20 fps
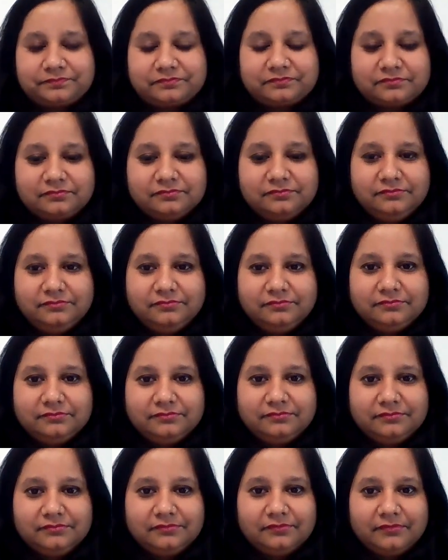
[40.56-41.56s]

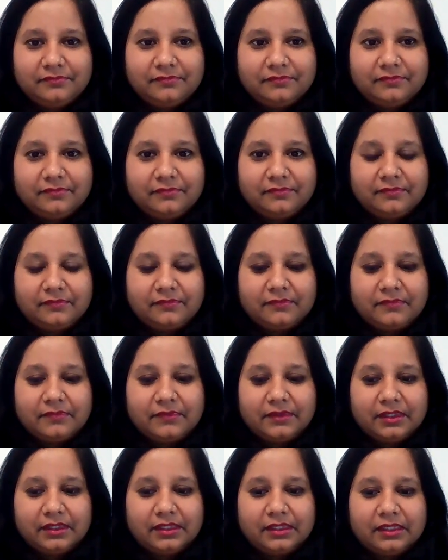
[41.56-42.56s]

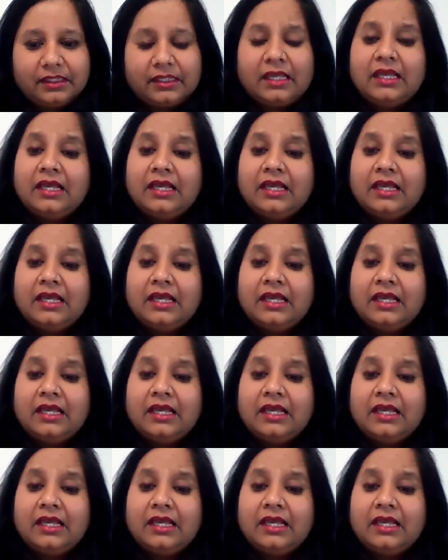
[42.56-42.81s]
Nobody speaks.